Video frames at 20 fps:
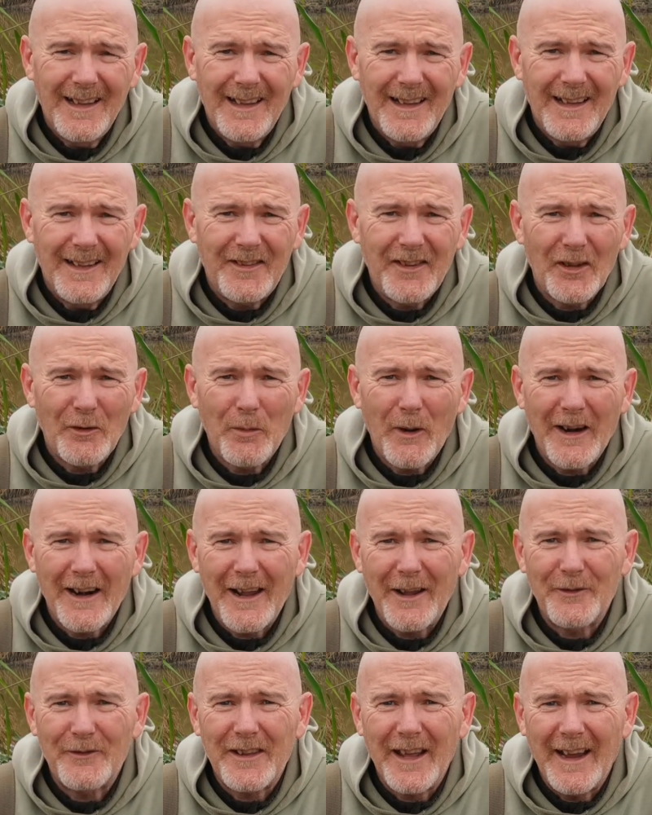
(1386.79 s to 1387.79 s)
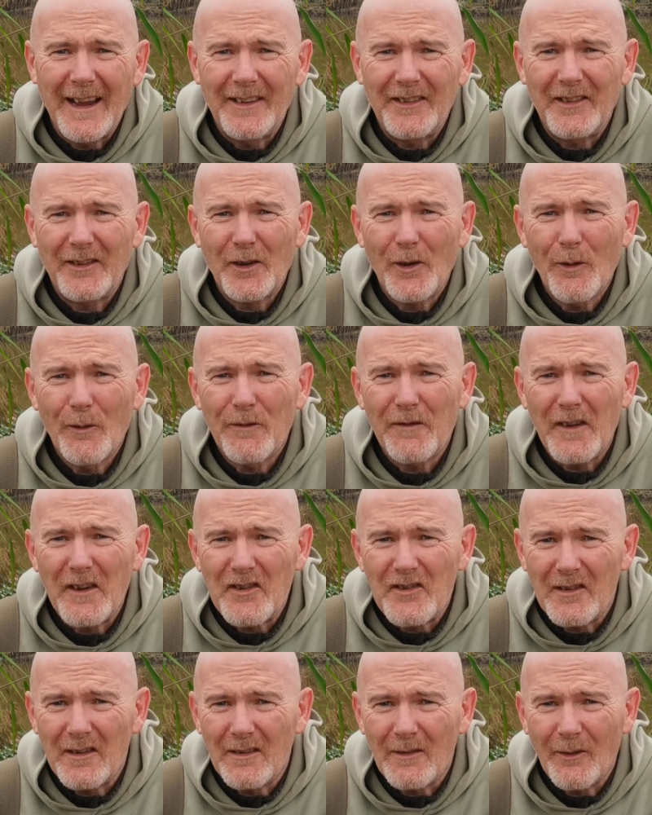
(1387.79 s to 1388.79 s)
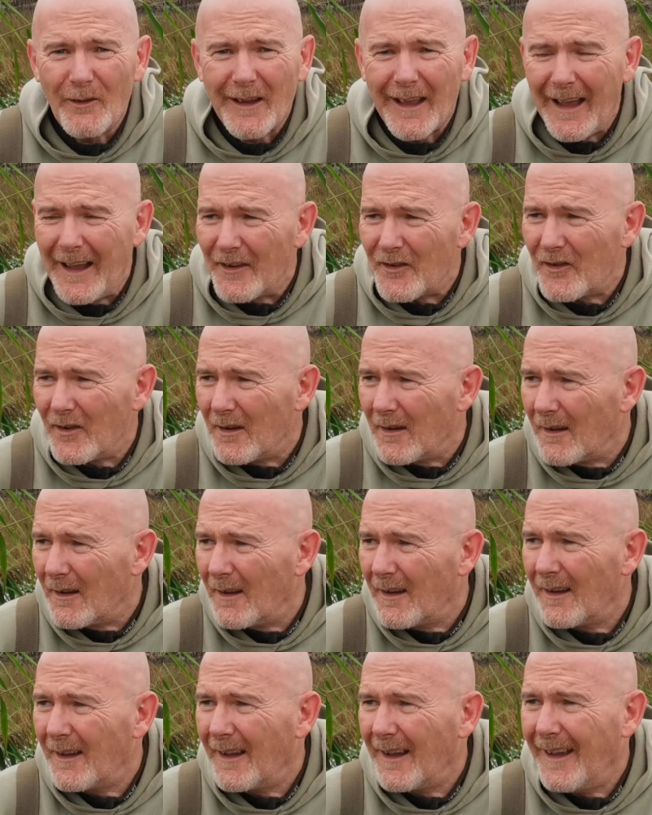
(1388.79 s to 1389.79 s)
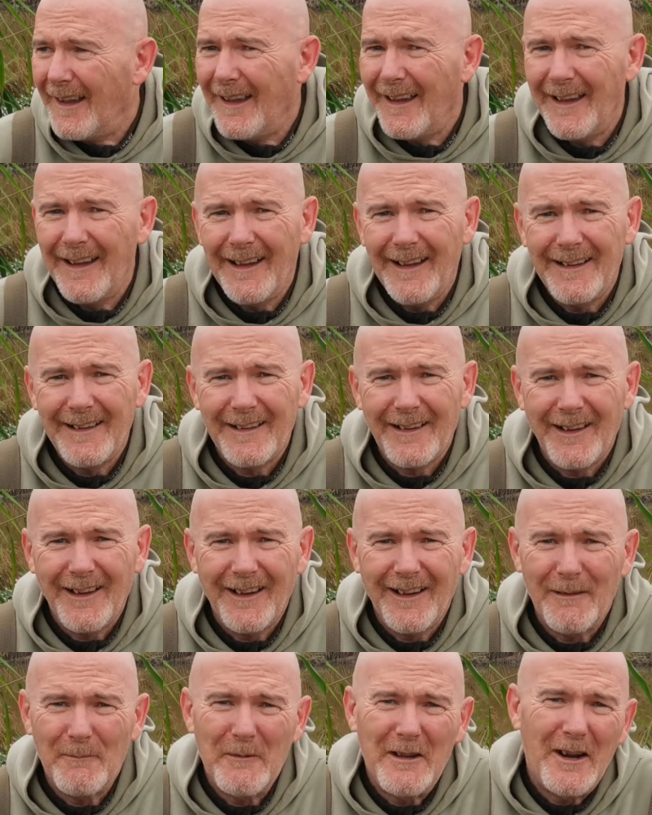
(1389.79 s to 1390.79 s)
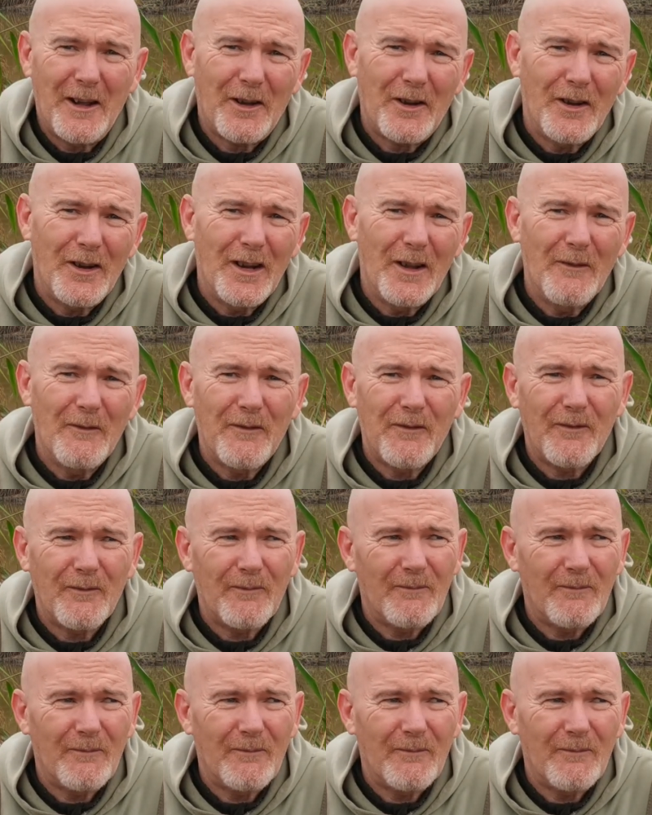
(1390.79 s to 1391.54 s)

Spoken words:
It's just one of those days. It's called fishing, not catching. And I mean, I could have